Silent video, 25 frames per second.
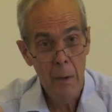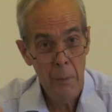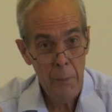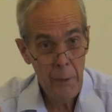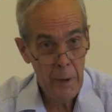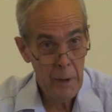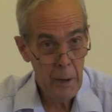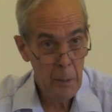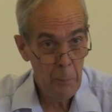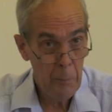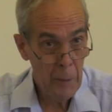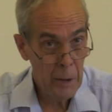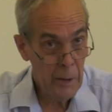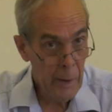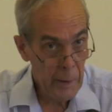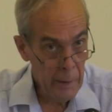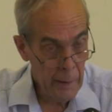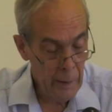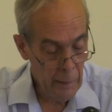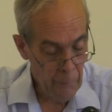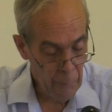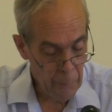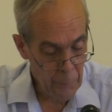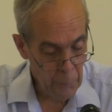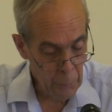the
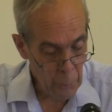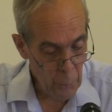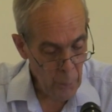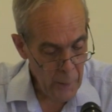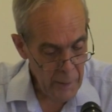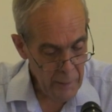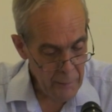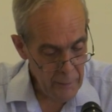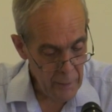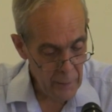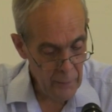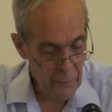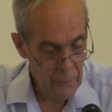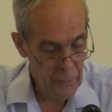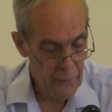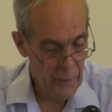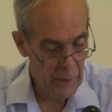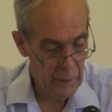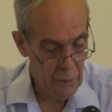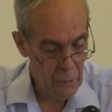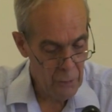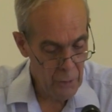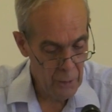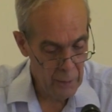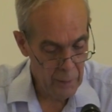beginning of the 20th
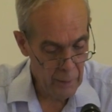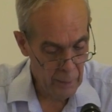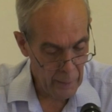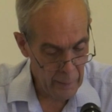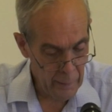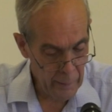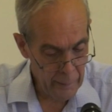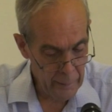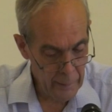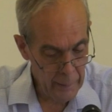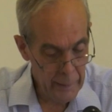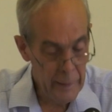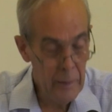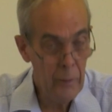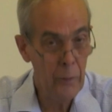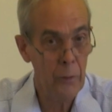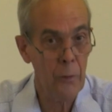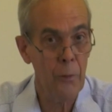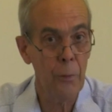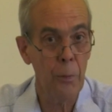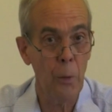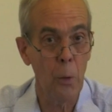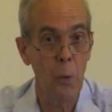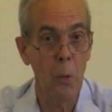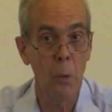century, at
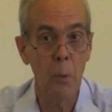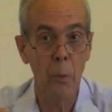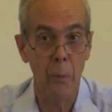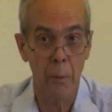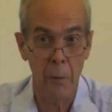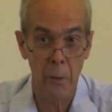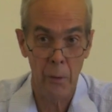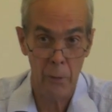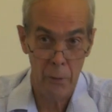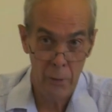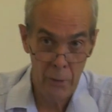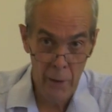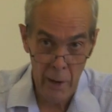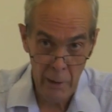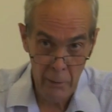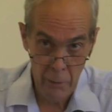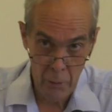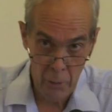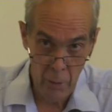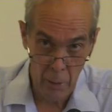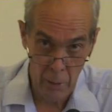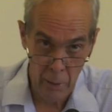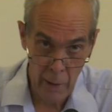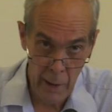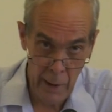least for the
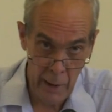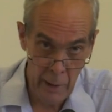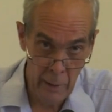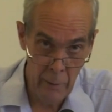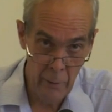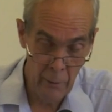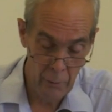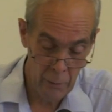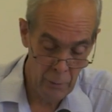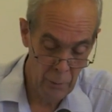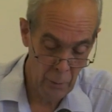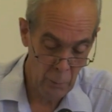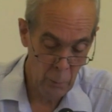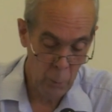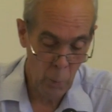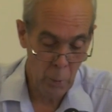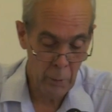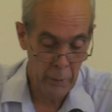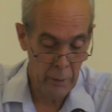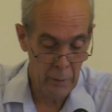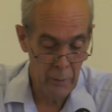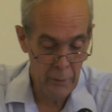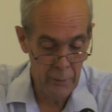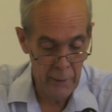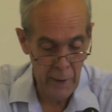central lands of
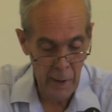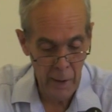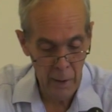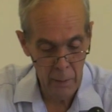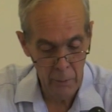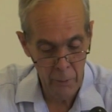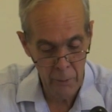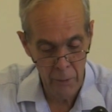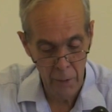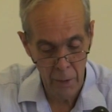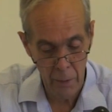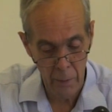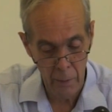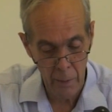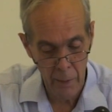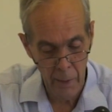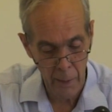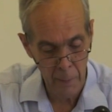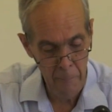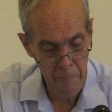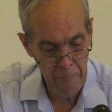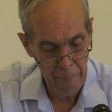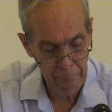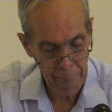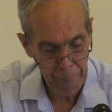what is now
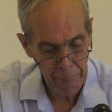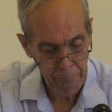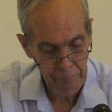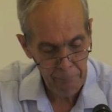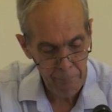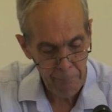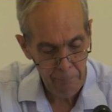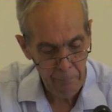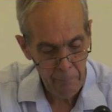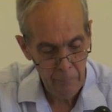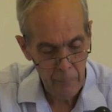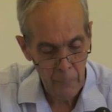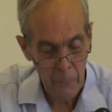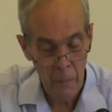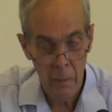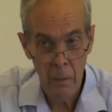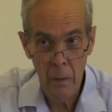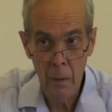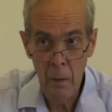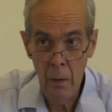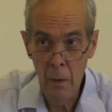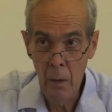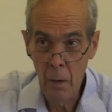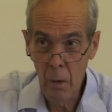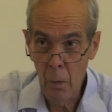Turkey.
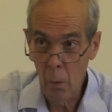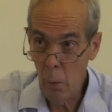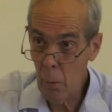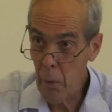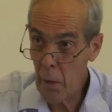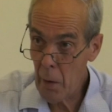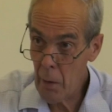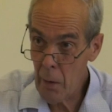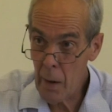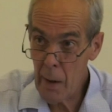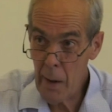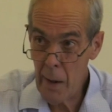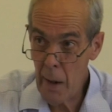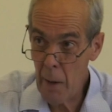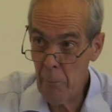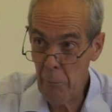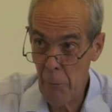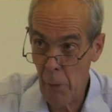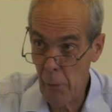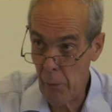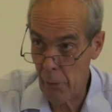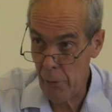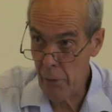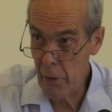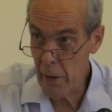Although I
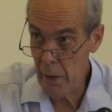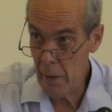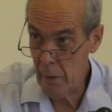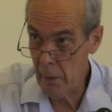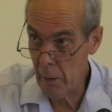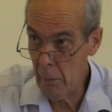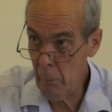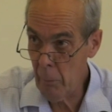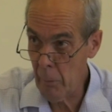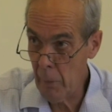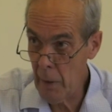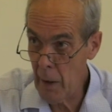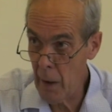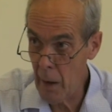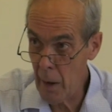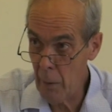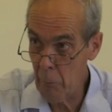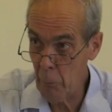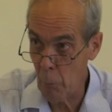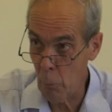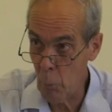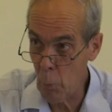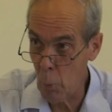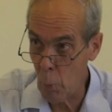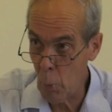haven't seen them, I
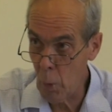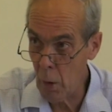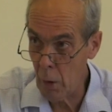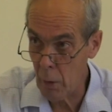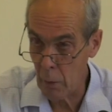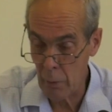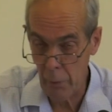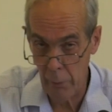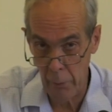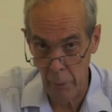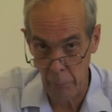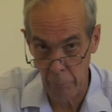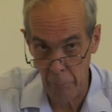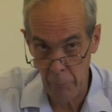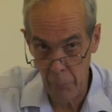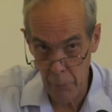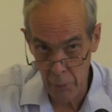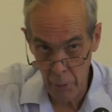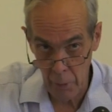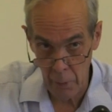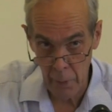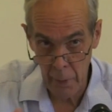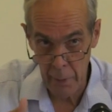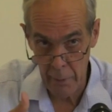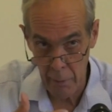haven't worked them,
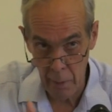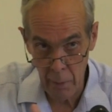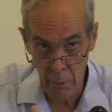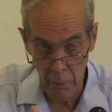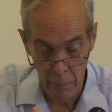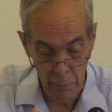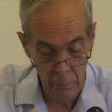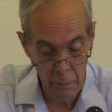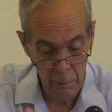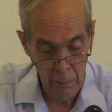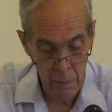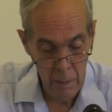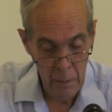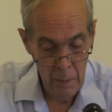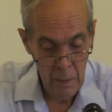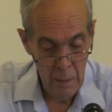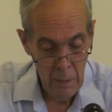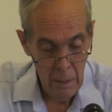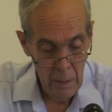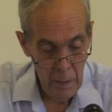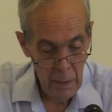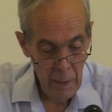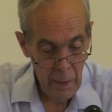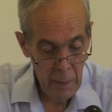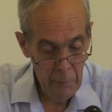so I don't
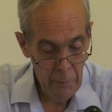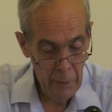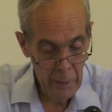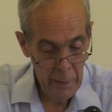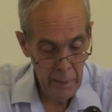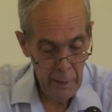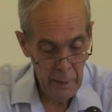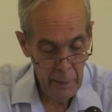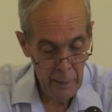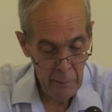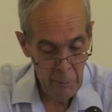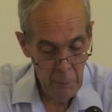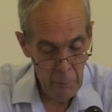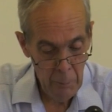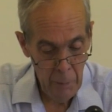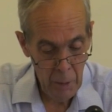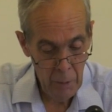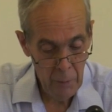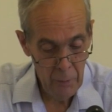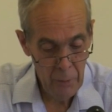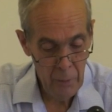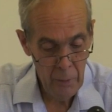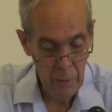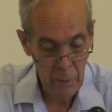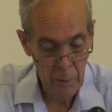have any
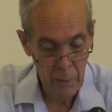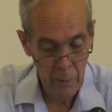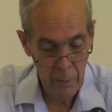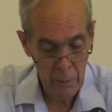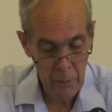personal